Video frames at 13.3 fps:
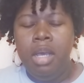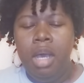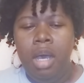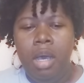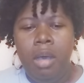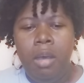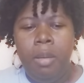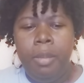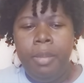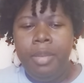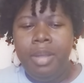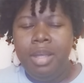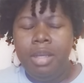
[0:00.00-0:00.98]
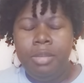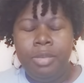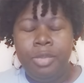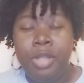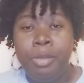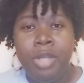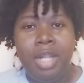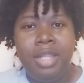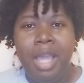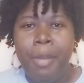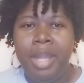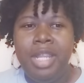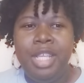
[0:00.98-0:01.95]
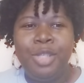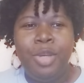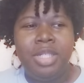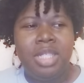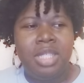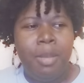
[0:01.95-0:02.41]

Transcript: um, I'm trying to think about these questions.